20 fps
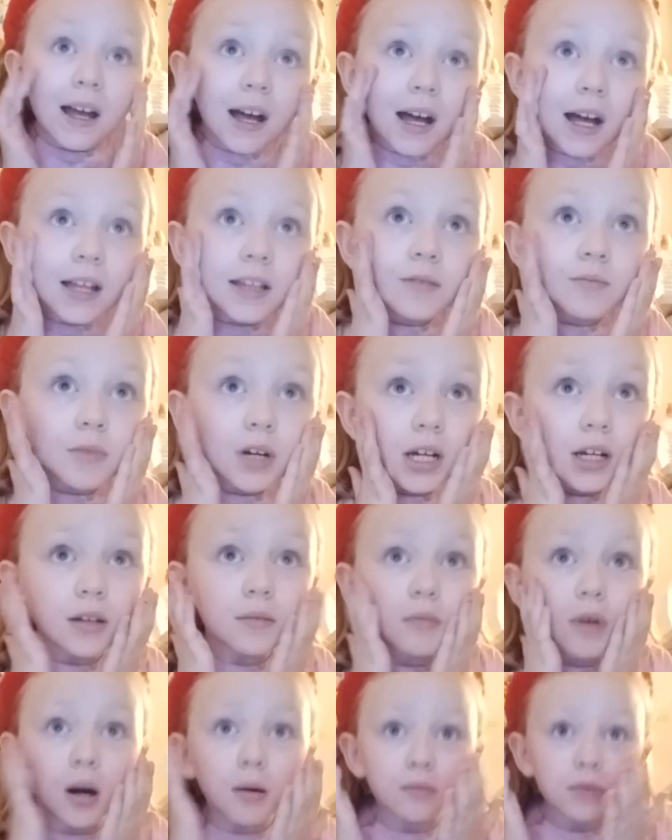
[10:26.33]
And my
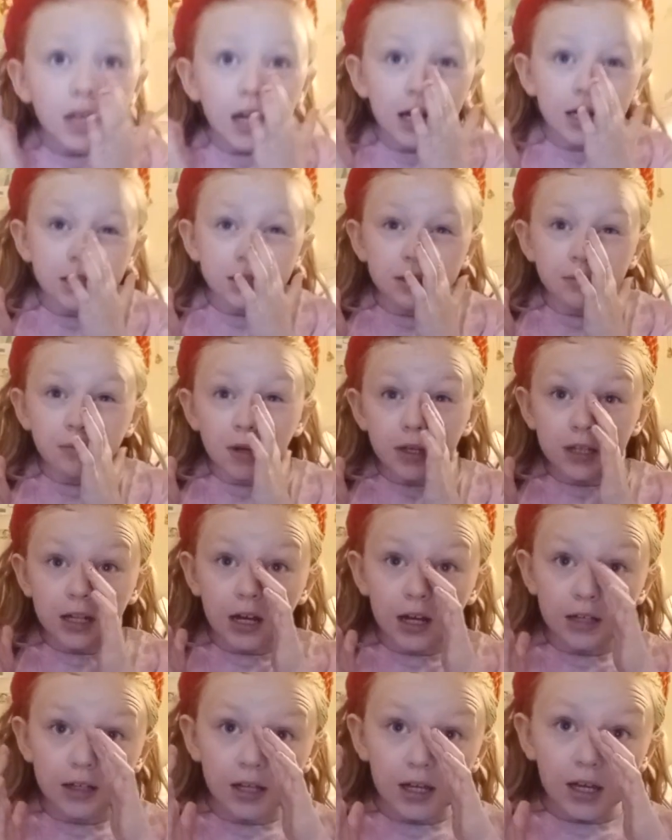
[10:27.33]
mom texted my
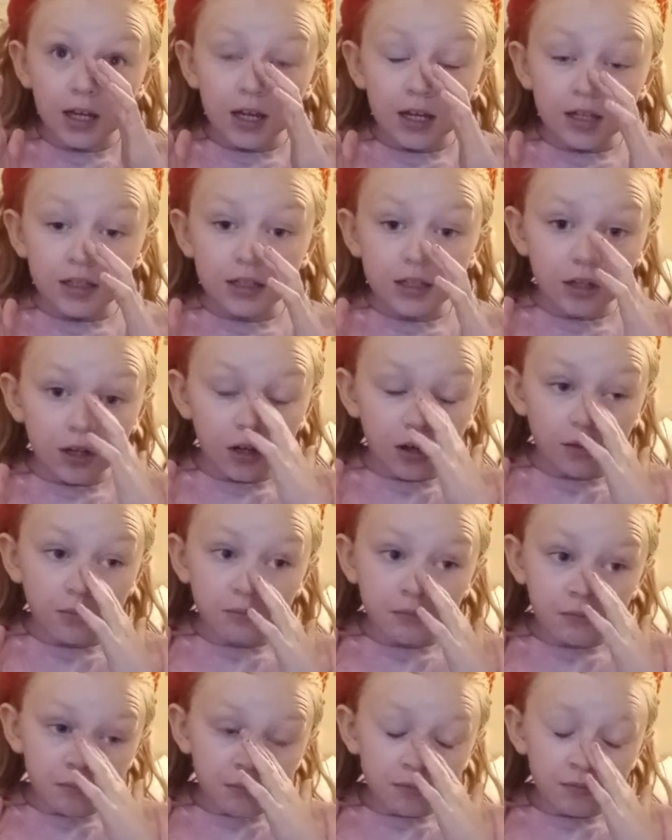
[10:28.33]
dad to
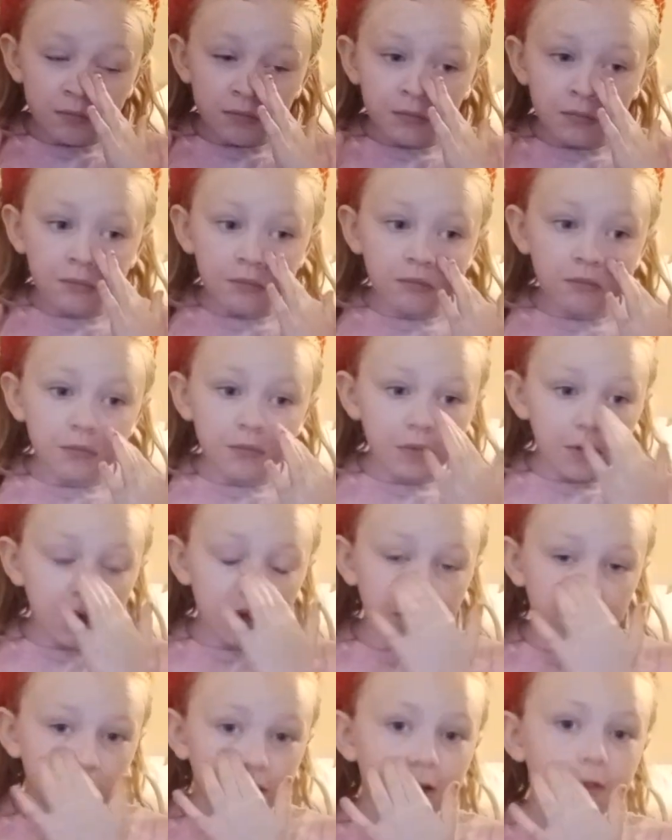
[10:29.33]
come,
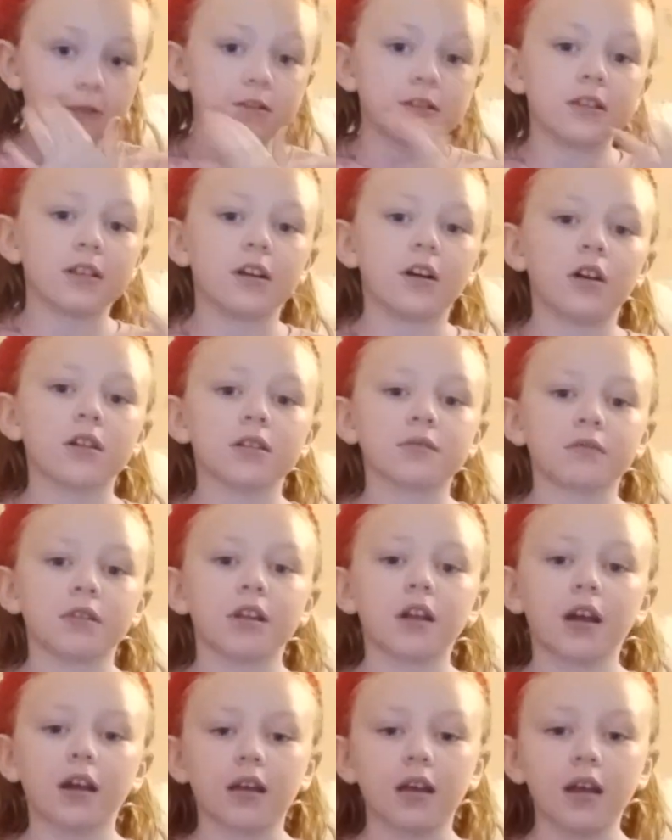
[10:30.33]
and I was in the
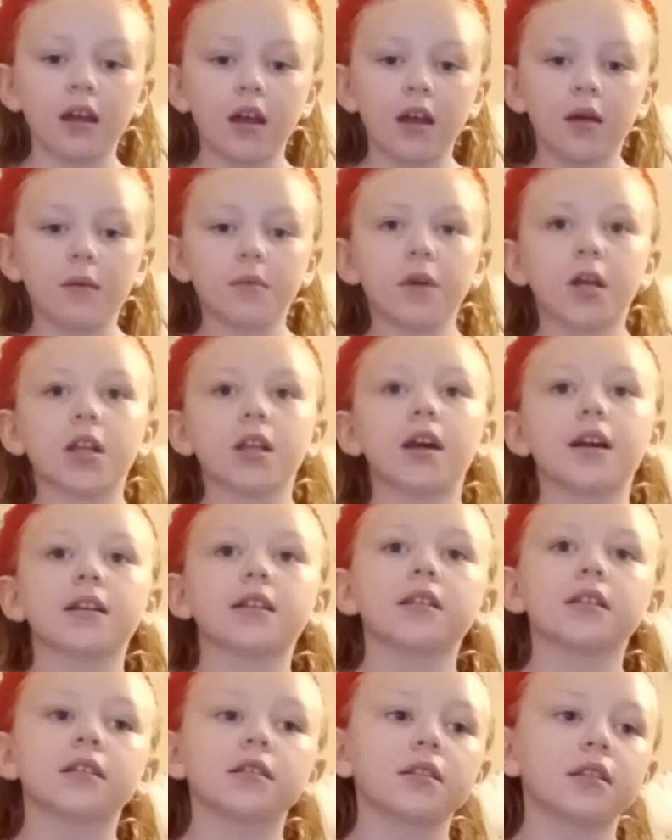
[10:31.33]
hospital like
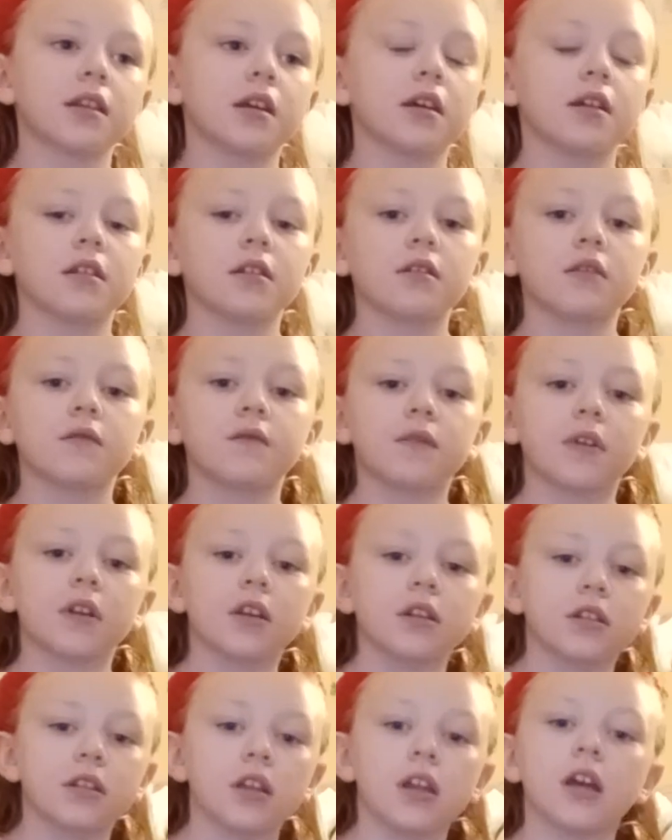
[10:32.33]
this, and I fell
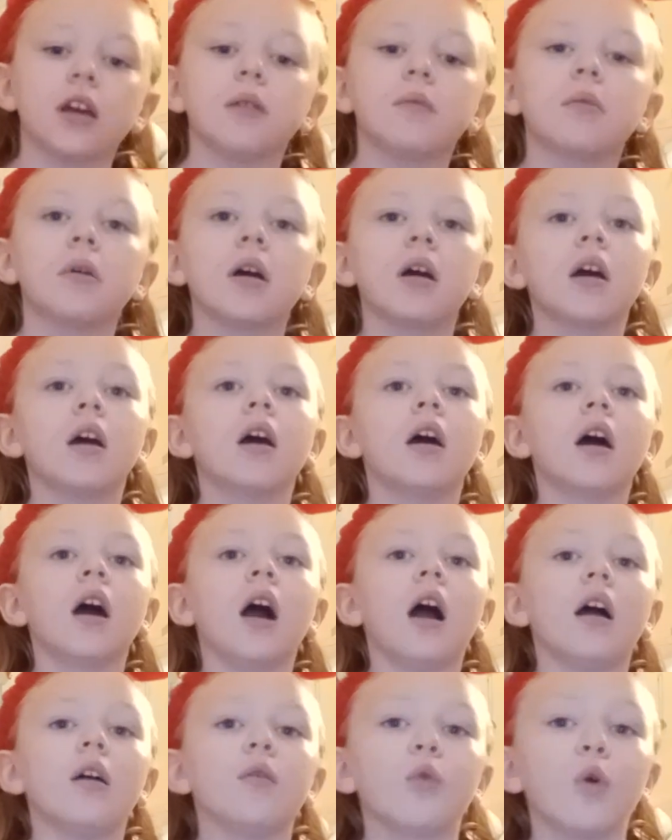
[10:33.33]
asleep.
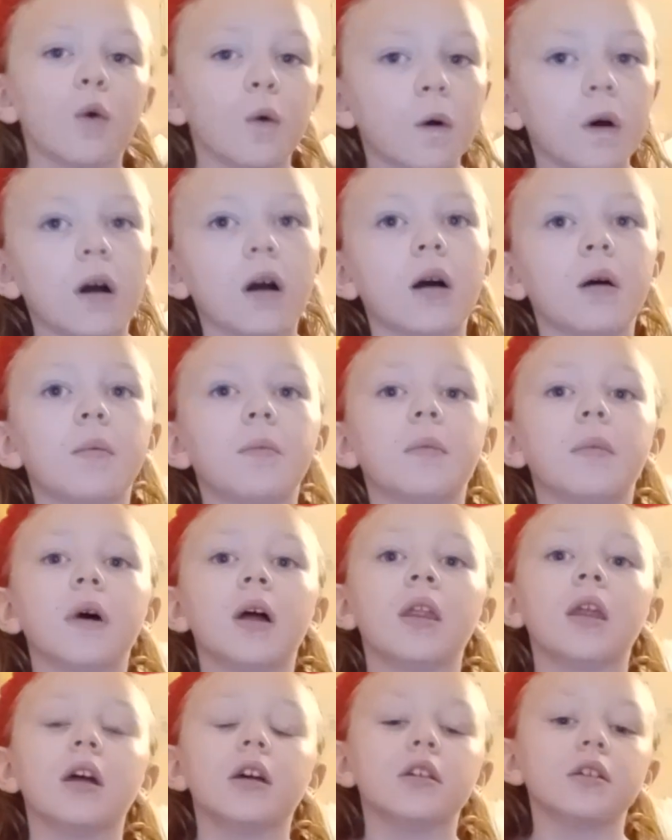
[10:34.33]
I woke up
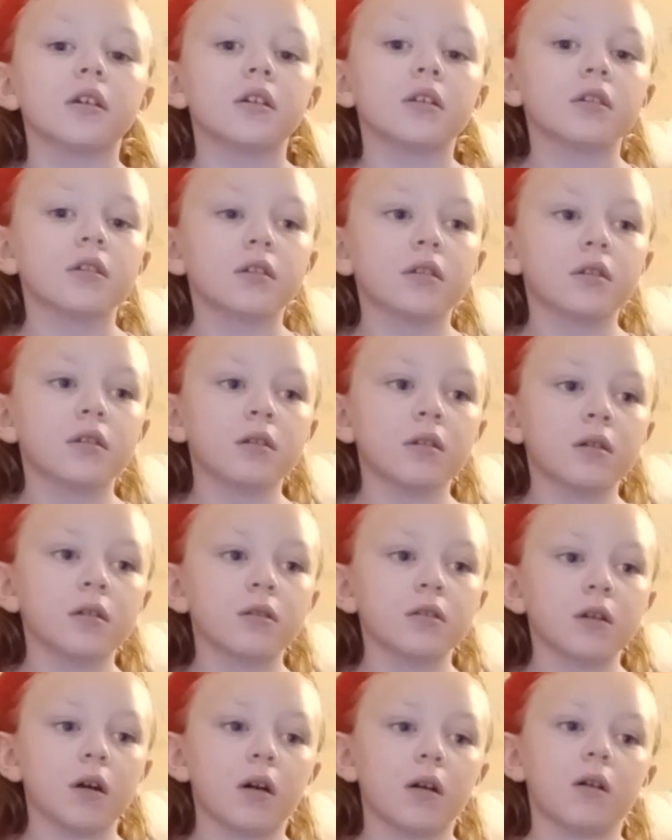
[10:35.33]
and I just
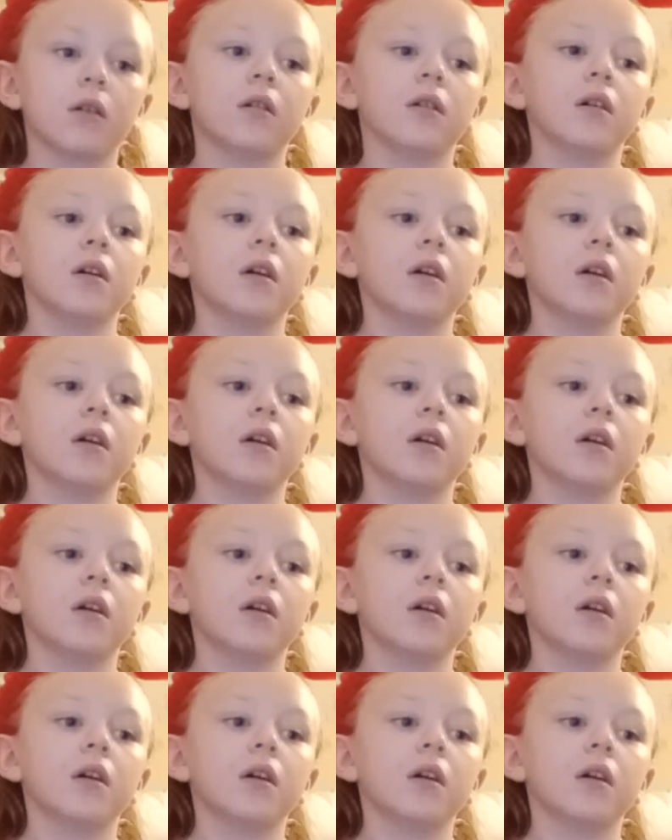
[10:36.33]
saw